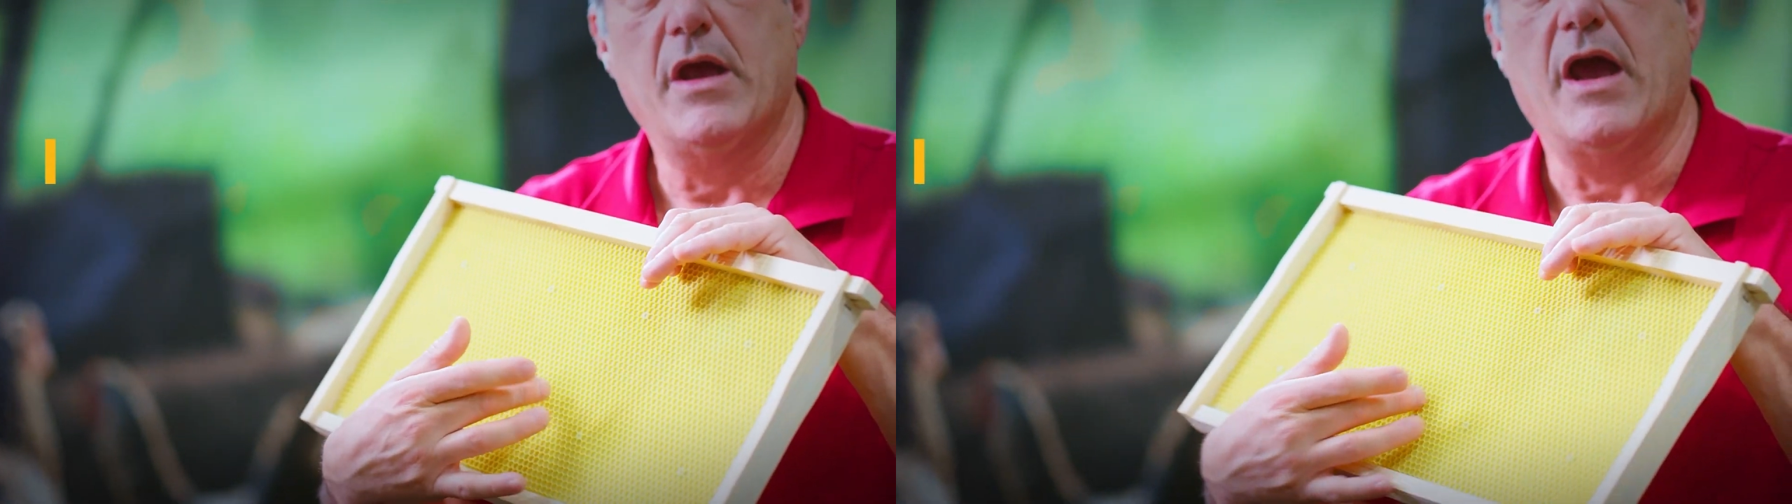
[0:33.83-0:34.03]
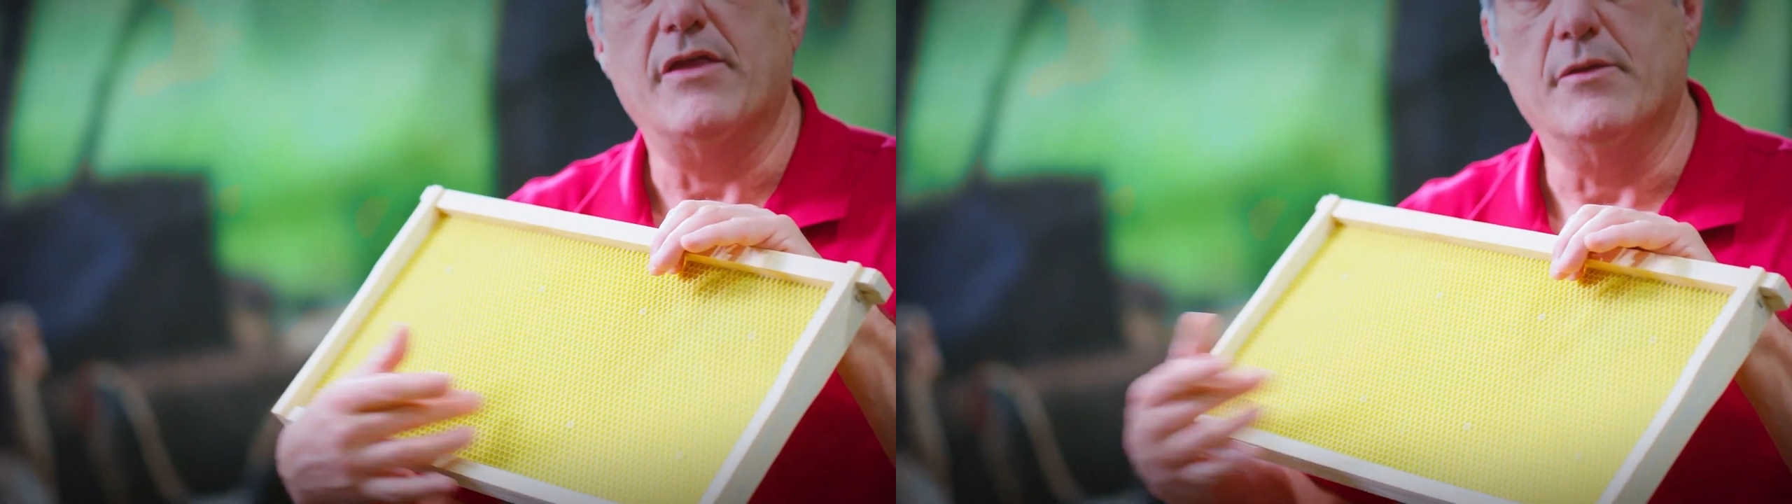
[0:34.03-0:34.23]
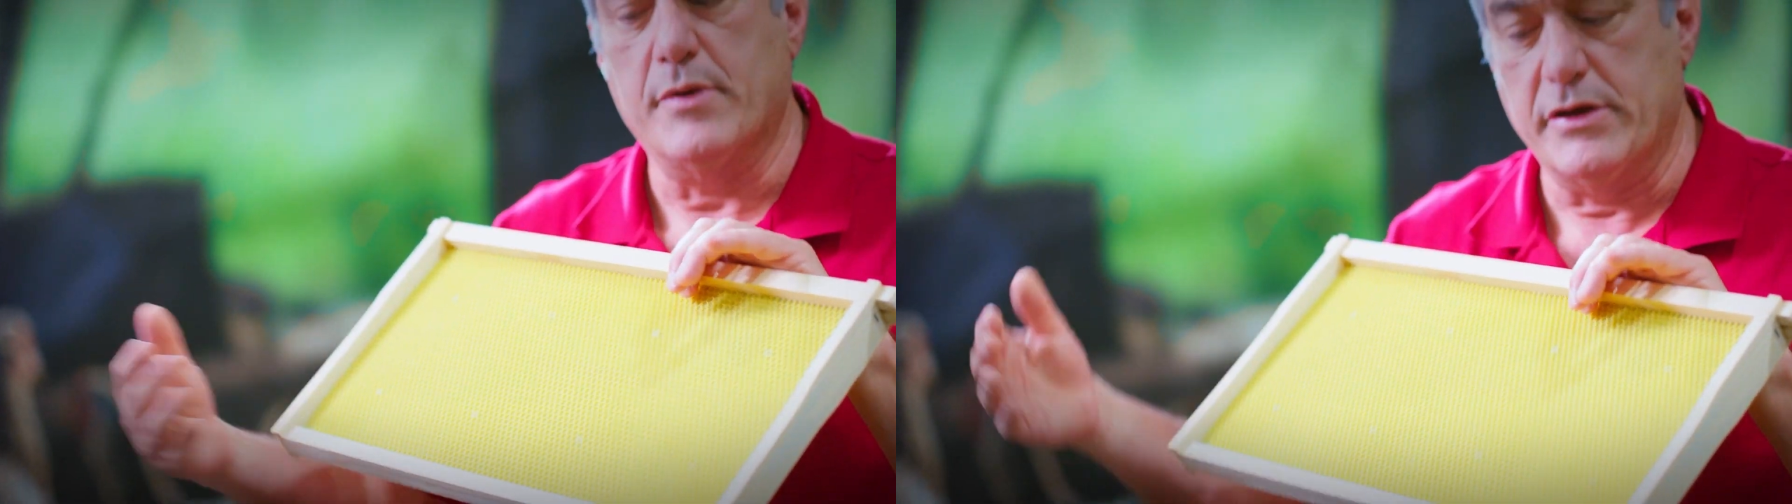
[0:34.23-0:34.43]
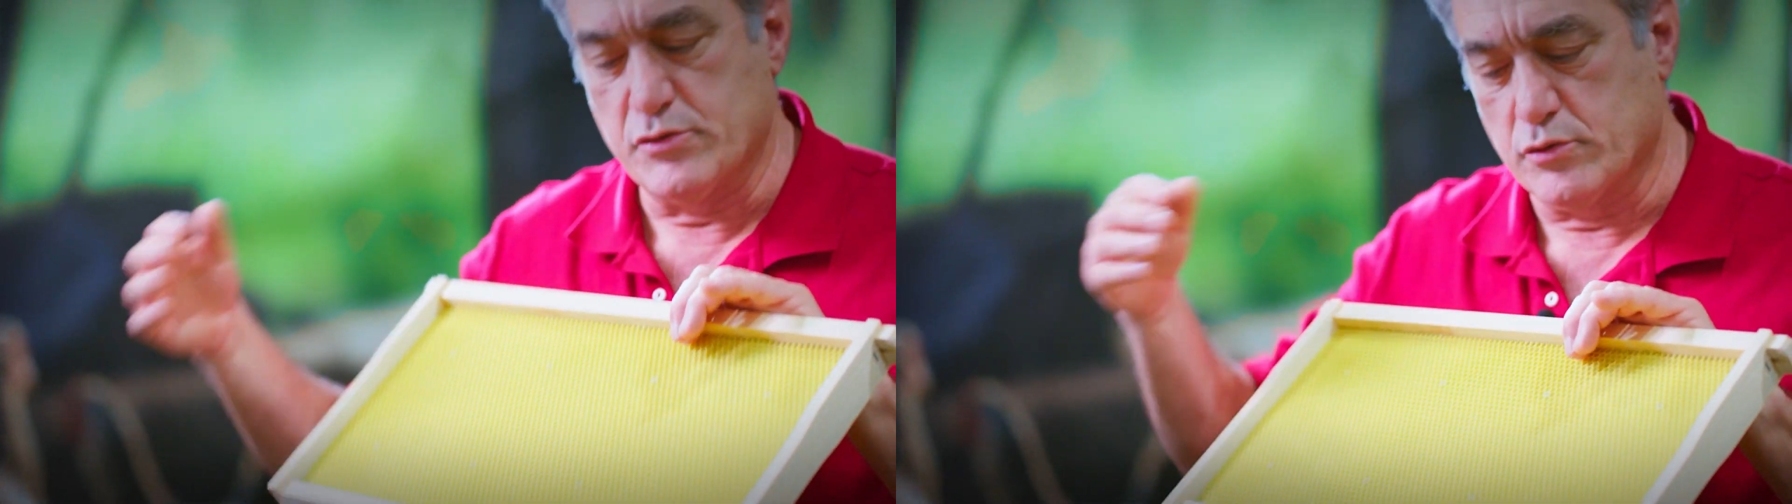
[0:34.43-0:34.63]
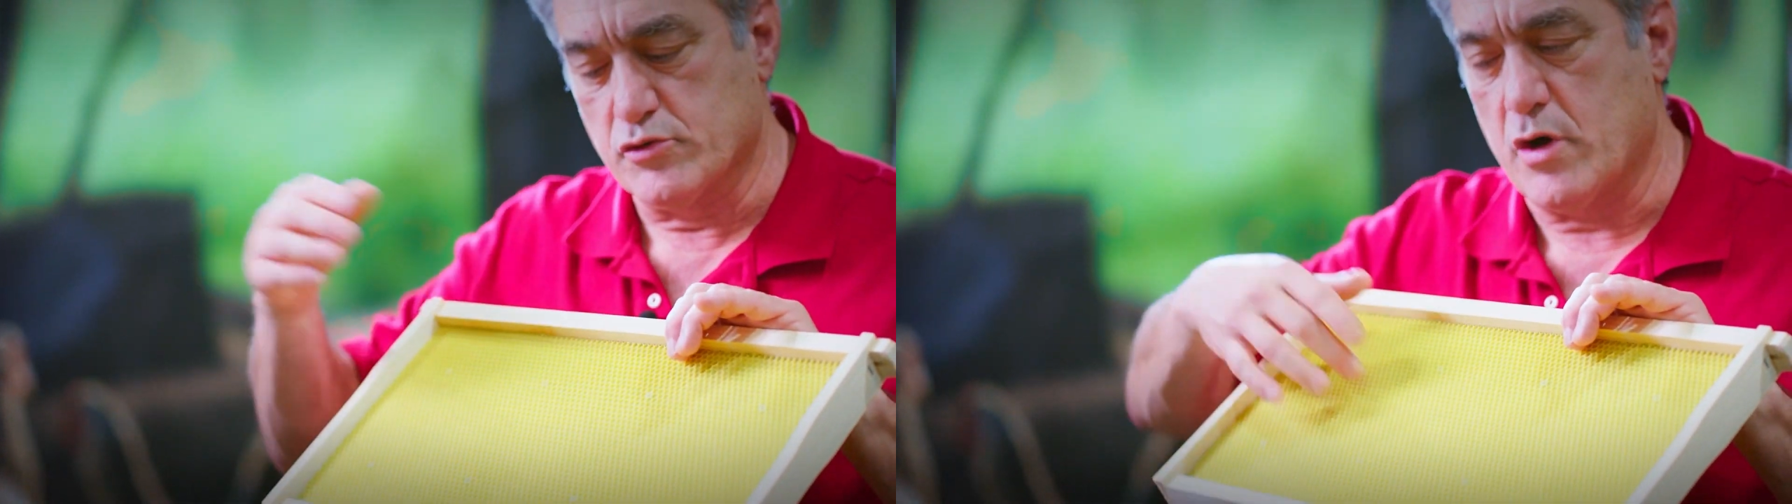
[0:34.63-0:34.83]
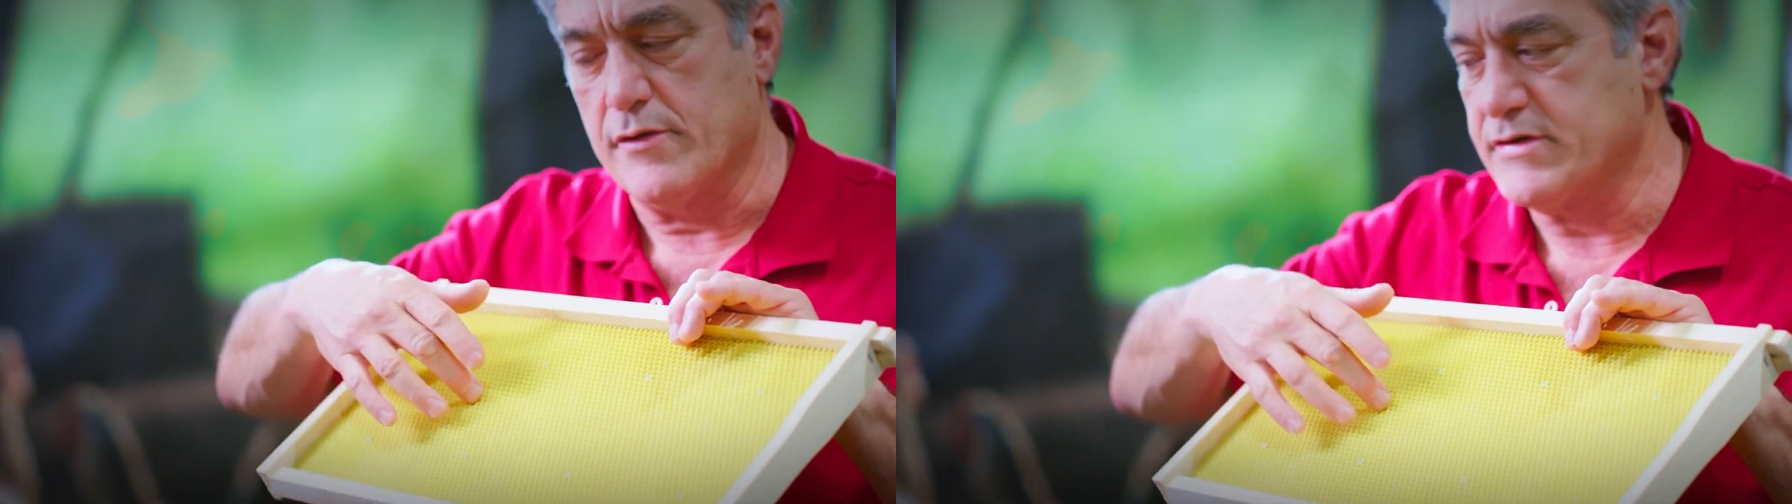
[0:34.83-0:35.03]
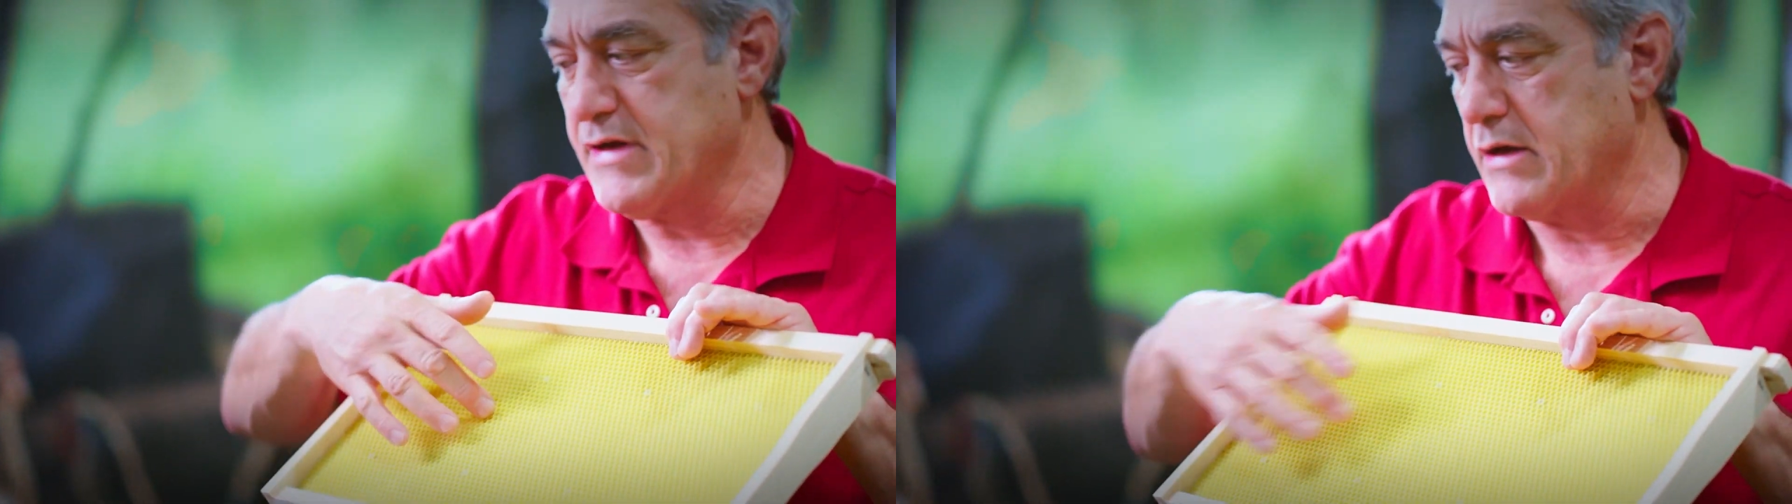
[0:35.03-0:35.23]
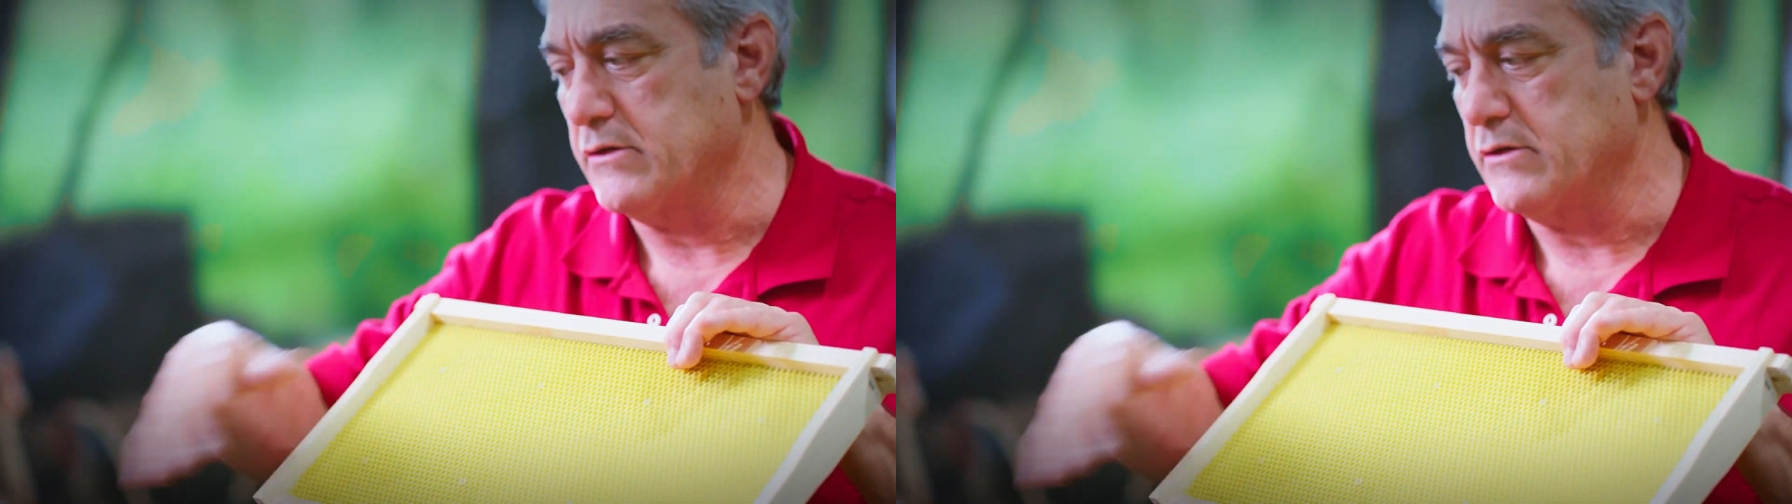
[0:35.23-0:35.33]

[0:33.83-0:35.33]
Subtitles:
and the bees will draw this out a